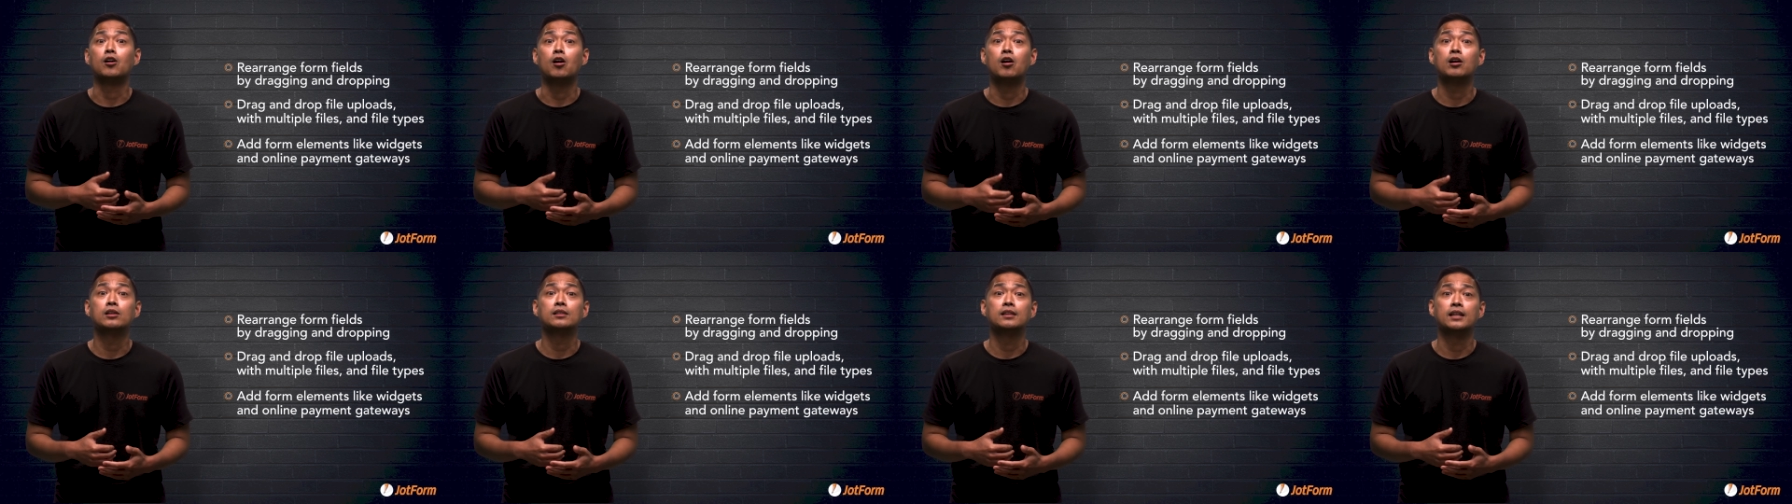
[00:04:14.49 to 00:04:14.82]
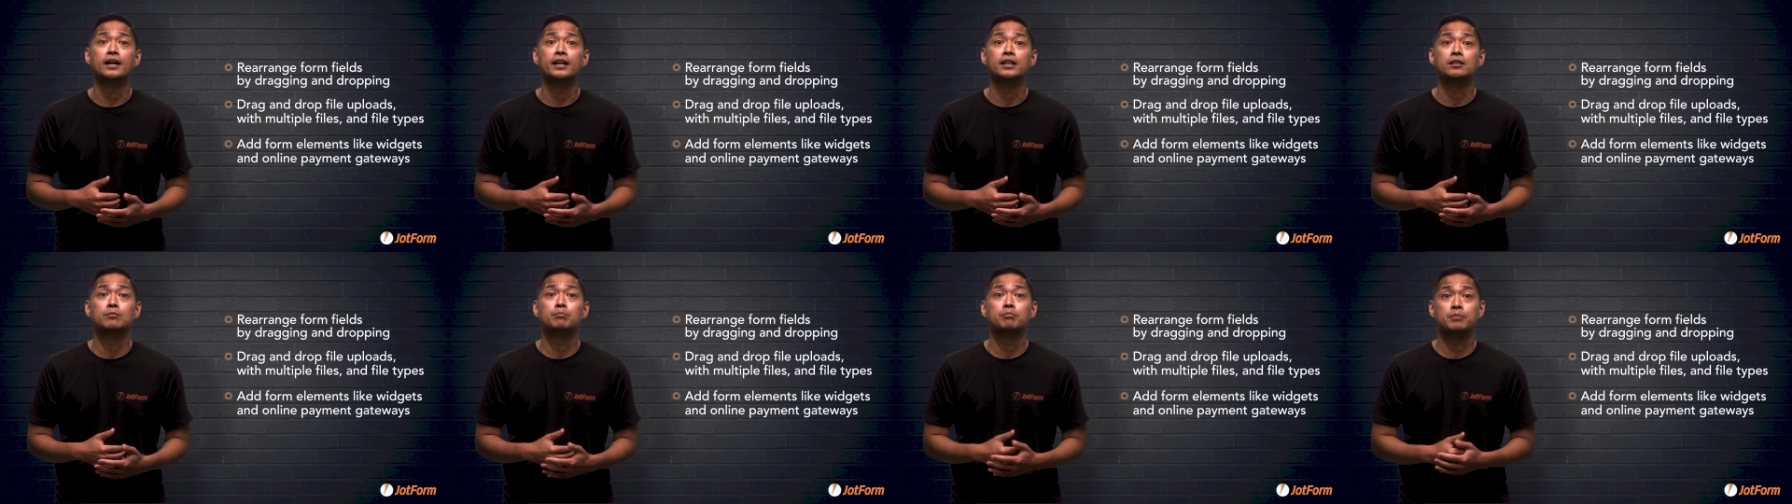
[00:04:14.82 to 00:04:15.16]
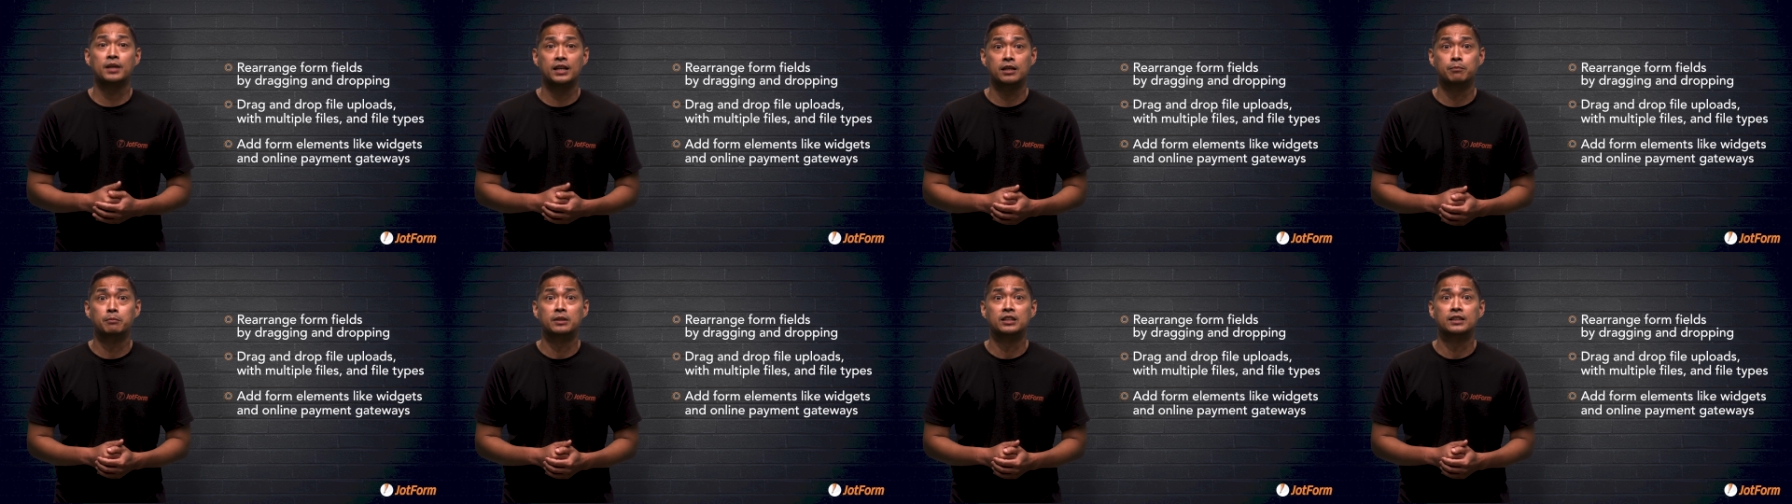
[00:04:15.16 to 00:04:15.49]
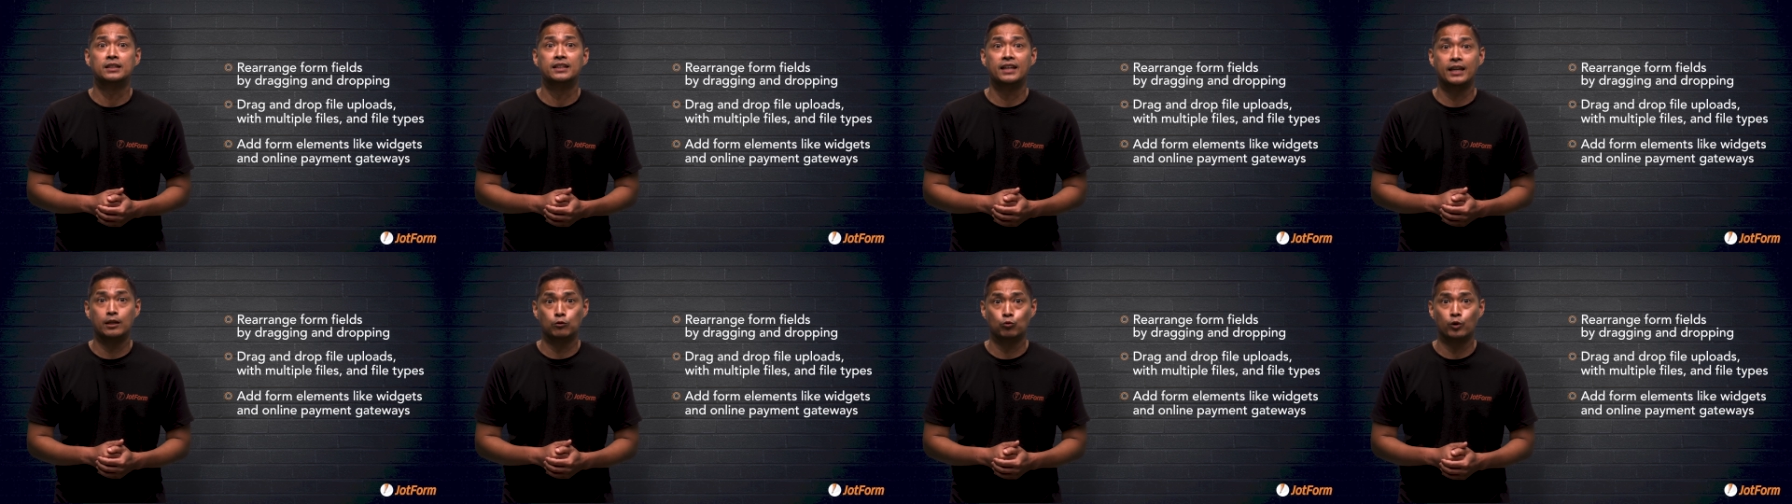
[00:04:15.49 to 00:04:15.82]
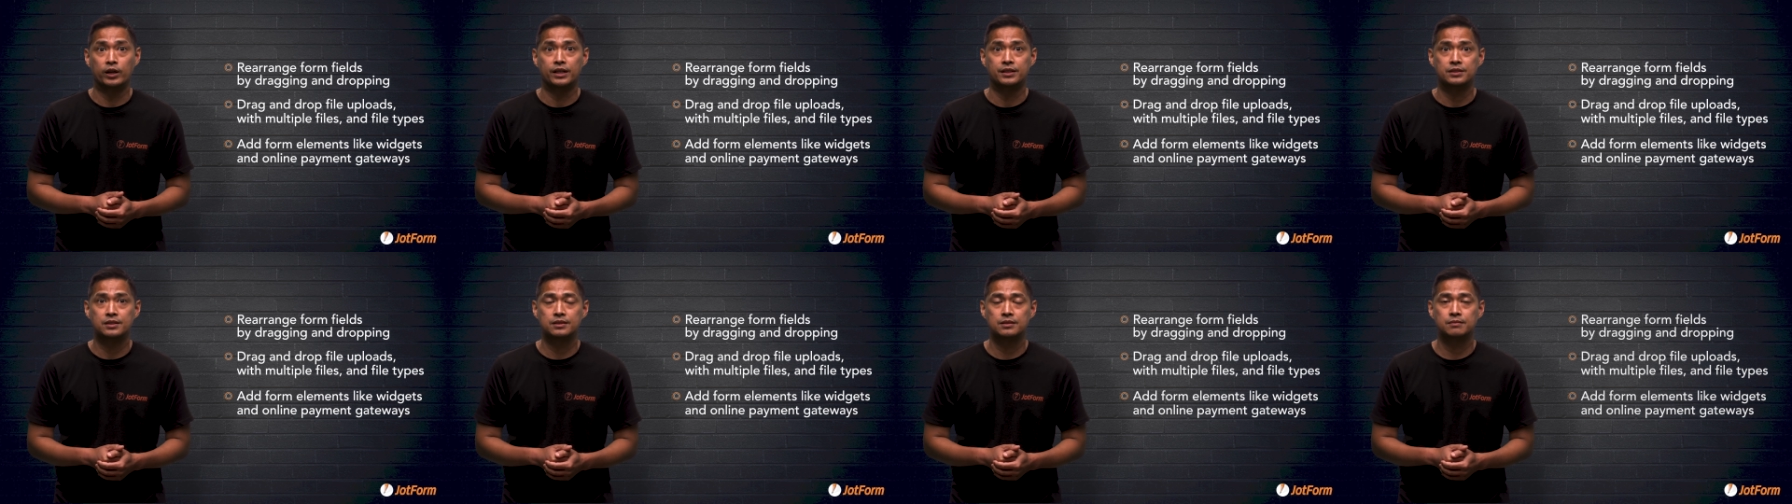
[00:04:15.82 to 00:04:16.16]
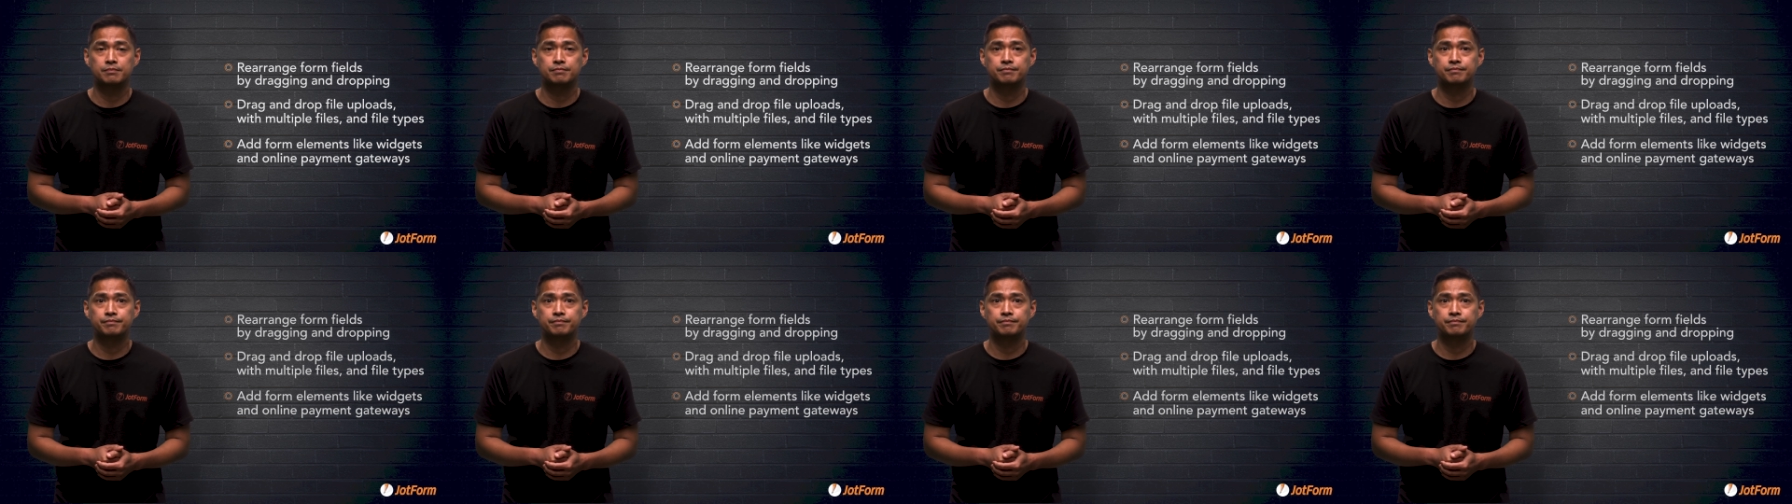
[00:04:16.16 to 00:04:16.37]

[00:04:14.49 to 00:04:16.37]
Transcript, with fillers: online payment gateways.